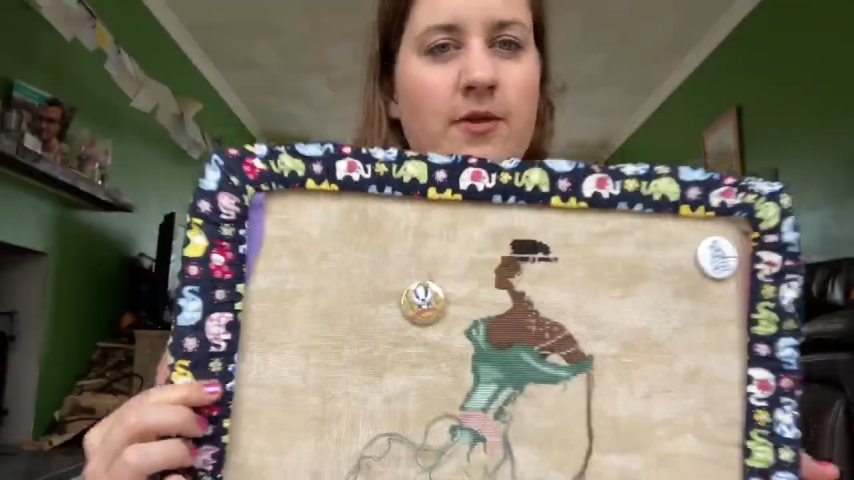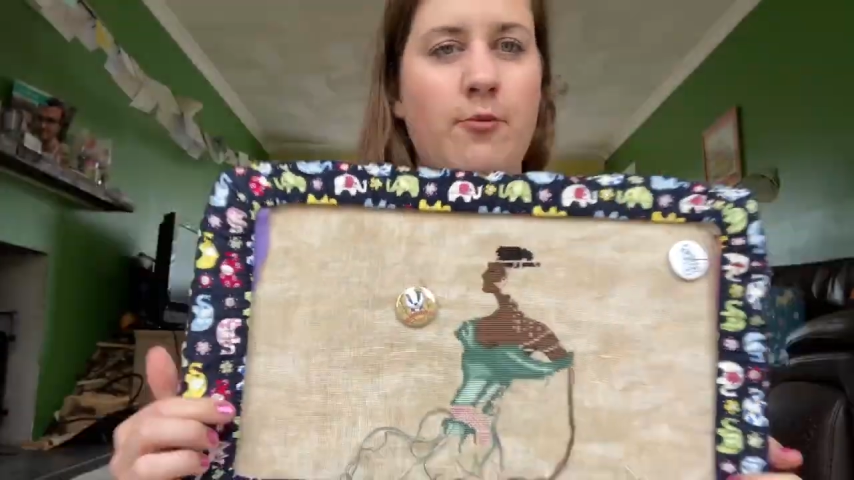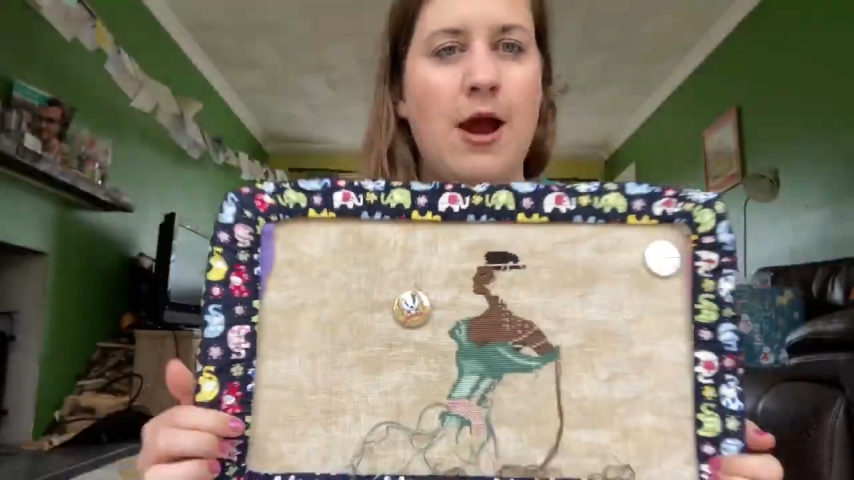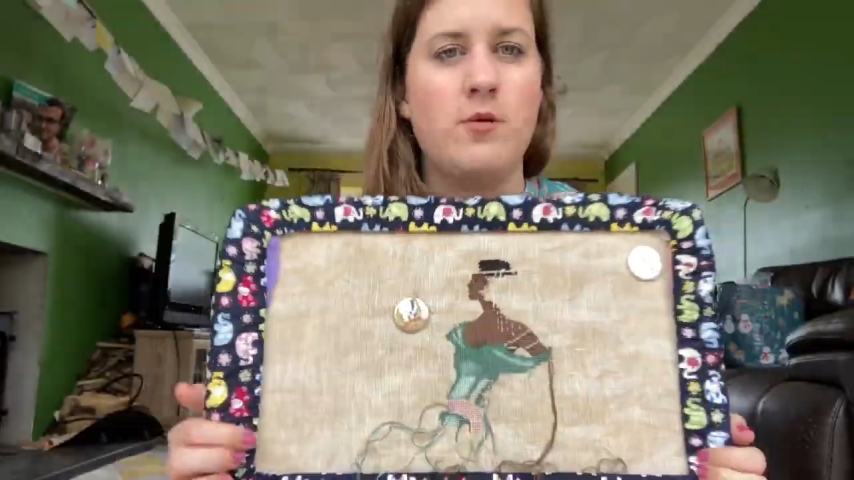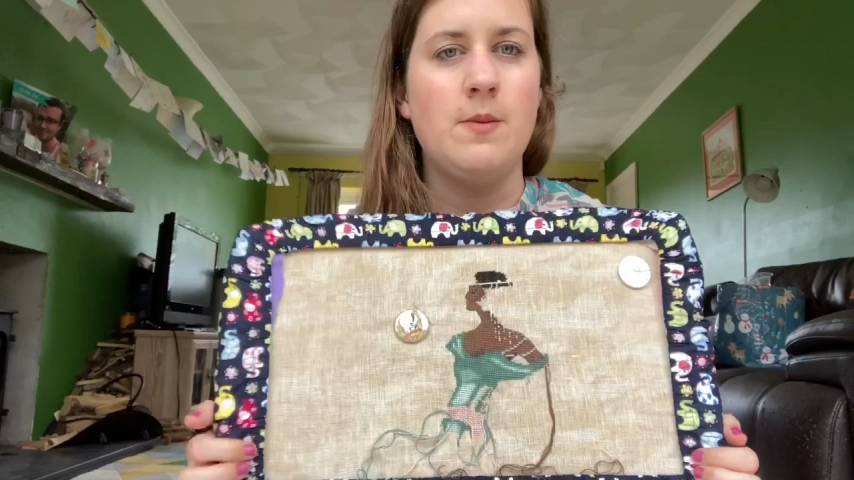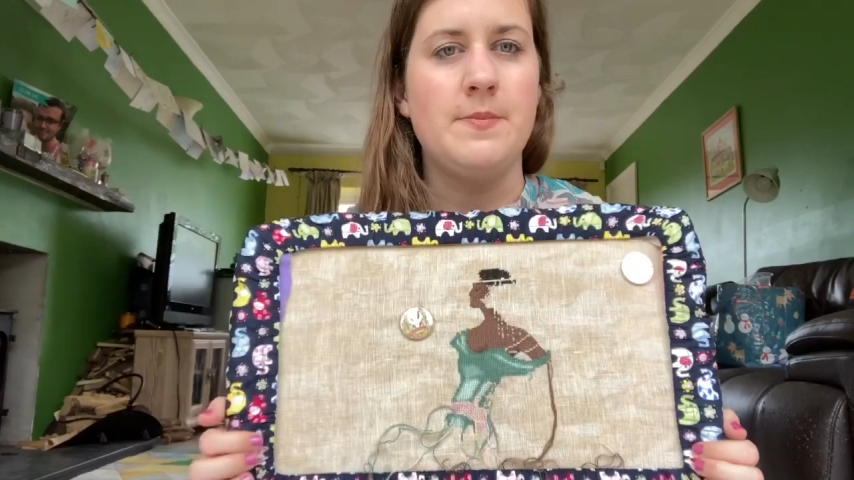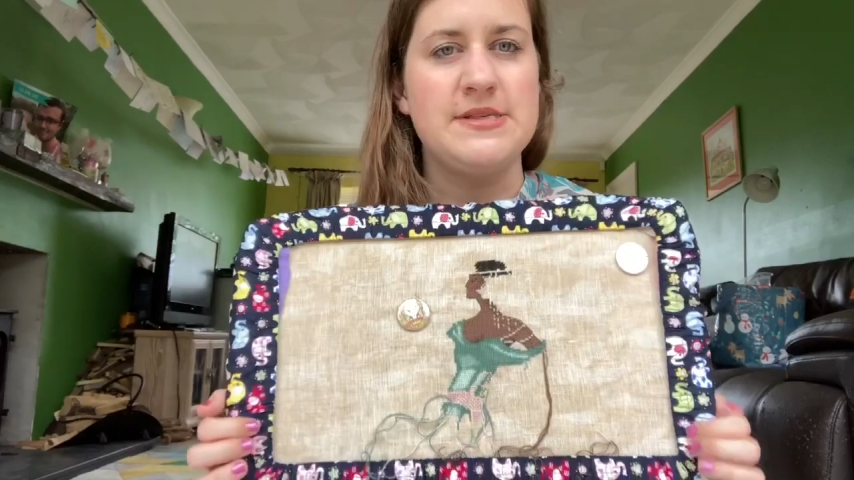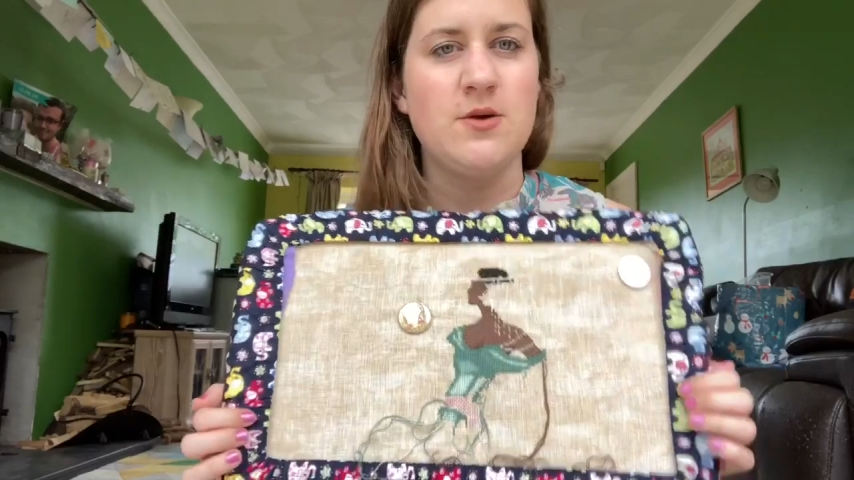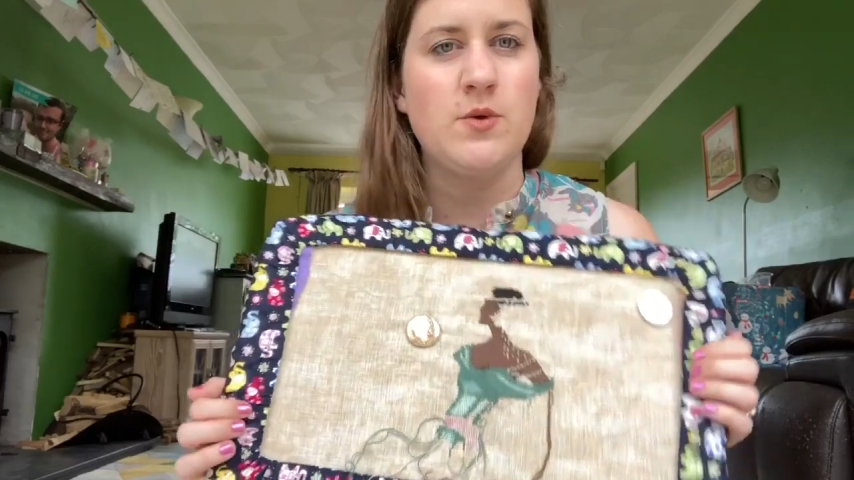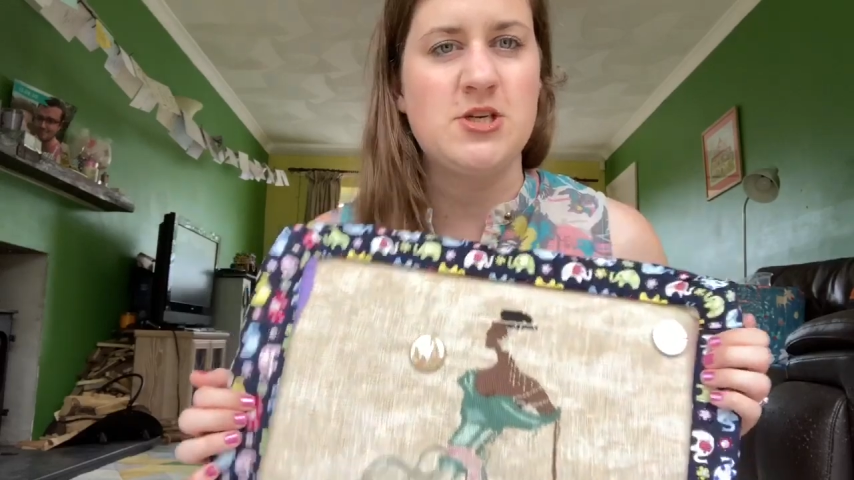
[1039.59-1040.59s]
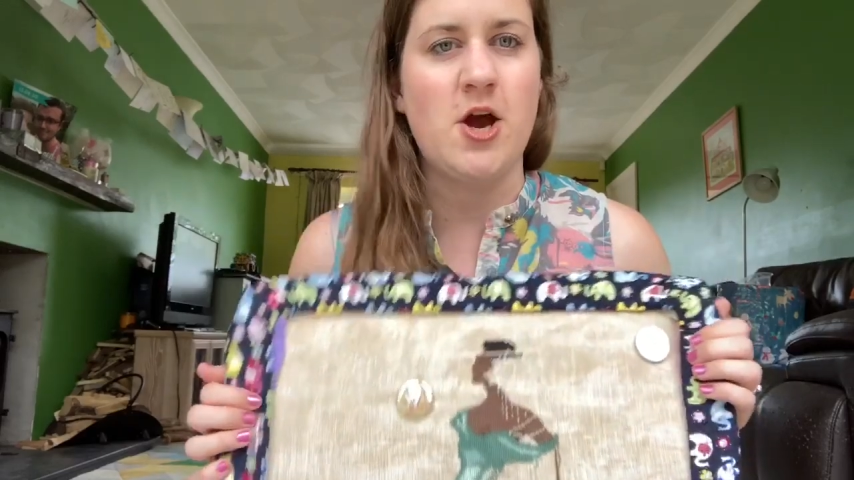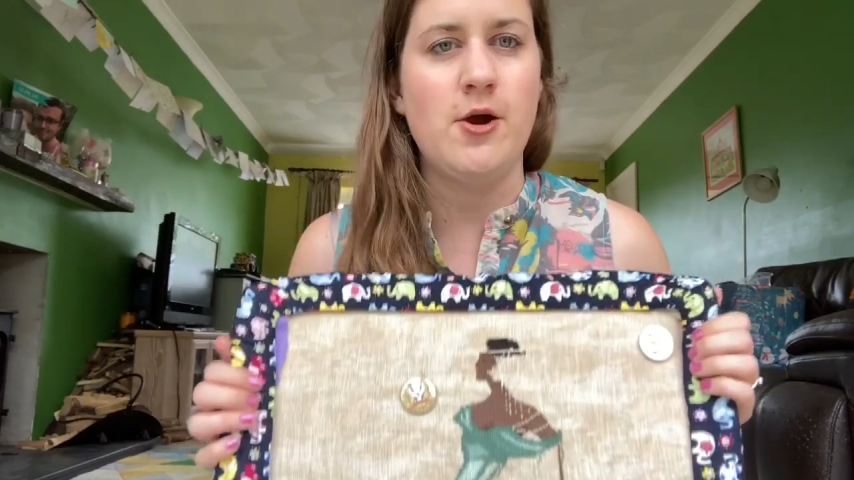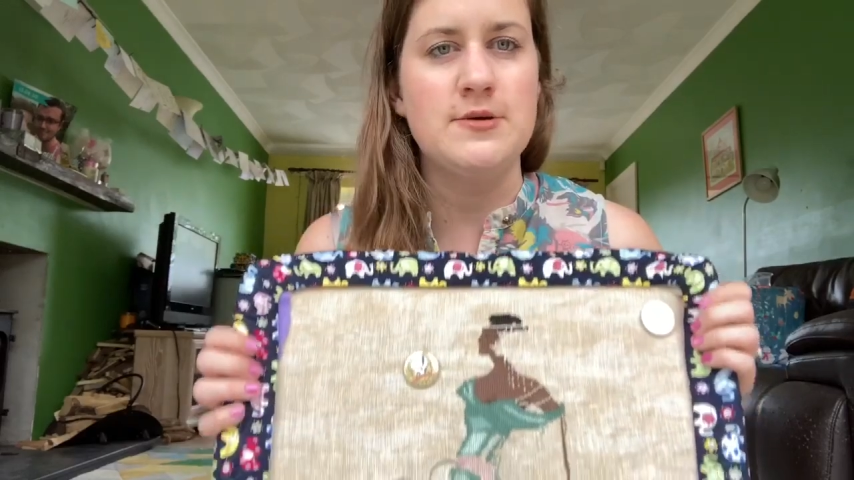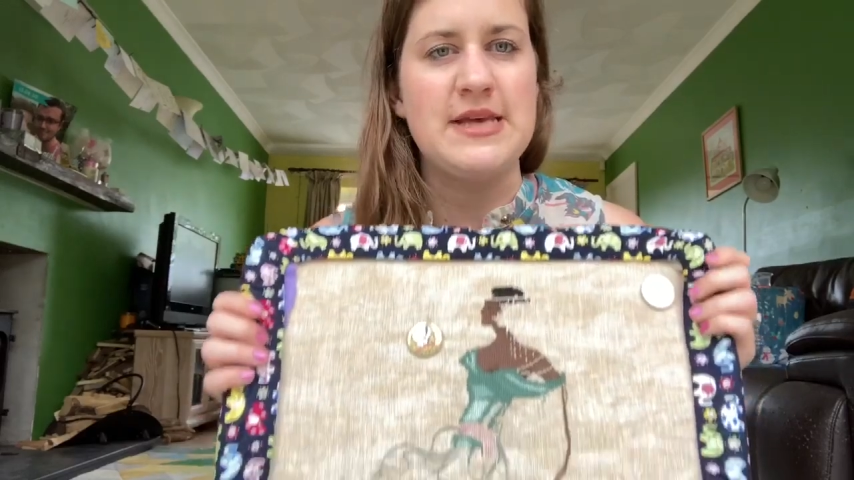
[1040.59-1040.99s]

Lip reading: brown numbers that we chose,